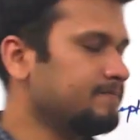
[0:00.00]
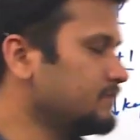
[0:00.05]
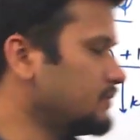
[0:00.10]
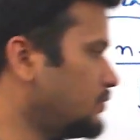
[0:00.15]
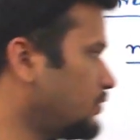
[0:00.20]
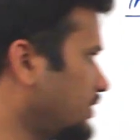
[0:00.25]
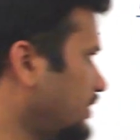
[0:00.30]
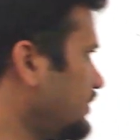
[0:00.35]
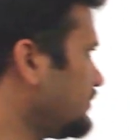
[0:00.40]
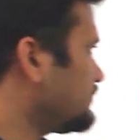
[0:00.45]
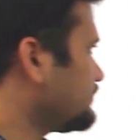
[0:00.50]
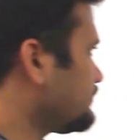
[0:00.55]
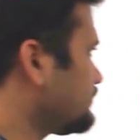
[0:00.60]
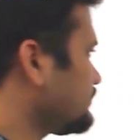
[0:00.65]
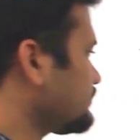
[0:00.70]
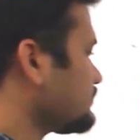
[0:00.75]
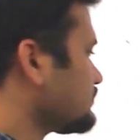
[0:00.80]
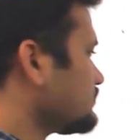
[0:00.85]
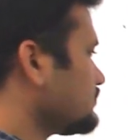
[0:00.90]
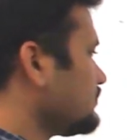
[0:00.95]
Okay,
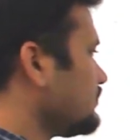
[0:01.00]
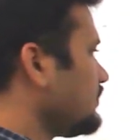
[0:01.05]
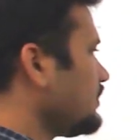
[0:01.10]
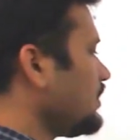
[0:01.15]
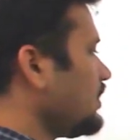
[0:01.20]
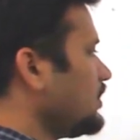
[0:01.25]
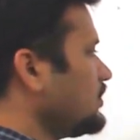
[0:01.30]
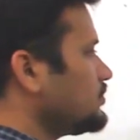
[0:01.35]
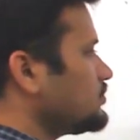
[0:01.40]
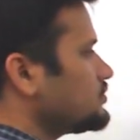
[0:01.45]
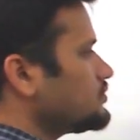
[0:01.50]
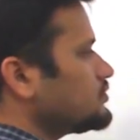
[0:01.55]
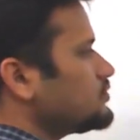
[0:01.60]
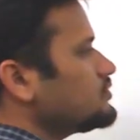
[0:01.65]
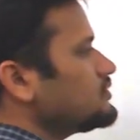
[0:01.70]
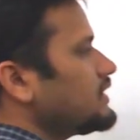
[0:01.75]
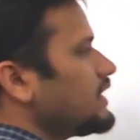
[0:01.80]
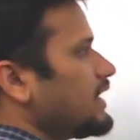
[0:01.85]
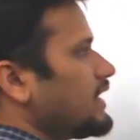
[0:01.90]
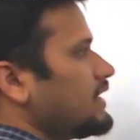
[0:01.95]
to do
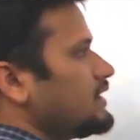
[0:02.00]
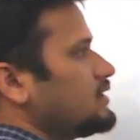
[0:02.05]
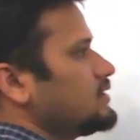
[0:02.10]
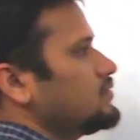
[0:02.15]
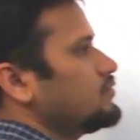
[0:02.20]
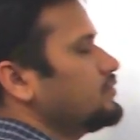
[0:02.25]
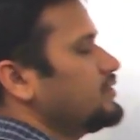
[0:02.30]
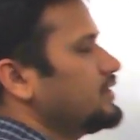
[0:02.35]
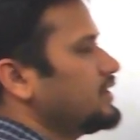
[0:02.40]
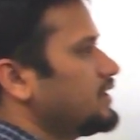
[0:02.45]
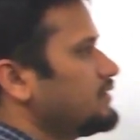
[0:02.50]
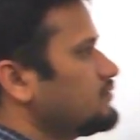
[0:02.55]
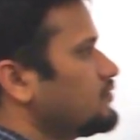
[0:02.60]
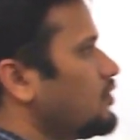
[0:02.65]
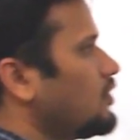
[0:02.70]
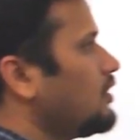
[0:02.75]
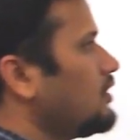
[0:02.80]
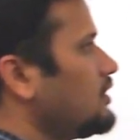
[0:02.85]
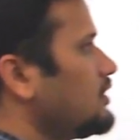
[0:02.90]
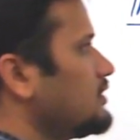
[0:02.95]
that we have
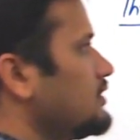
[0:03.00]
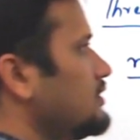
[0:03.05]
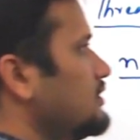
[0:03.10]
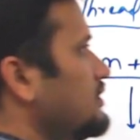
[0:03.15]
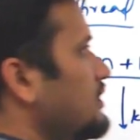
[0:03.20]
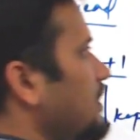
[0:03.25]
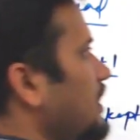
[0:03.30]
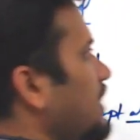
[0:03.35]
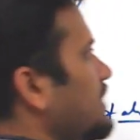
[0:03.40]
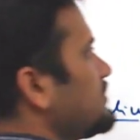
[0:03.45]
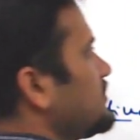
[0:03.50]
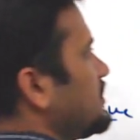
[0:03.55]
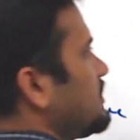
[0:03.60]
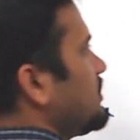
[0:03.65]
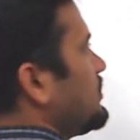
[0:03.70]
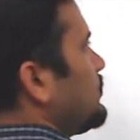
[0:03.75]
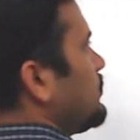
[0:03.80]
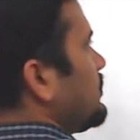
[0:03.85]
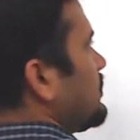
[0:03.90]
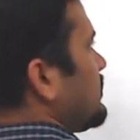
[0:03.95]
got
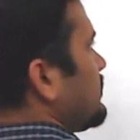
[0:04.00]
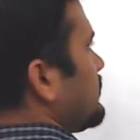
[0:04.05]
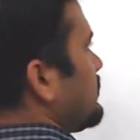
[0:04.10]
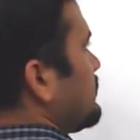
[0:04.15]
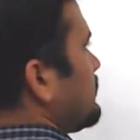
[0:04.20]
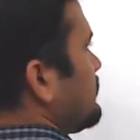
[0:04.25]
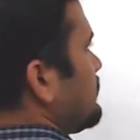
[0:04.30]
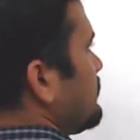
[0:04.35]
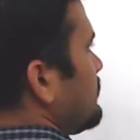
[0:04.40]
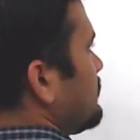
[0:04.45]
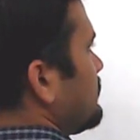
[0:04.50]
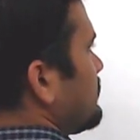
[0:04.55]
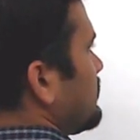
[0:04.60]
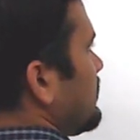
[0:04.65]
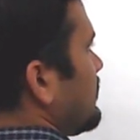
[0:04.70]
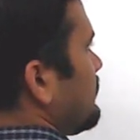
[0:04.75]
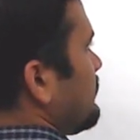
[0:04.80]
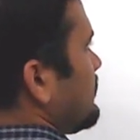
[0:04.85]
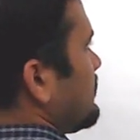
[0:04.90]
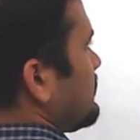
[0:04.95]
executor
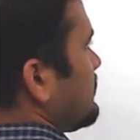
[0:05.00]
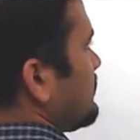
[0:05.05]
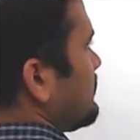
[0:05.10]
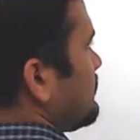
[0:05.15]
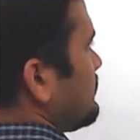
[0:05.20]
service.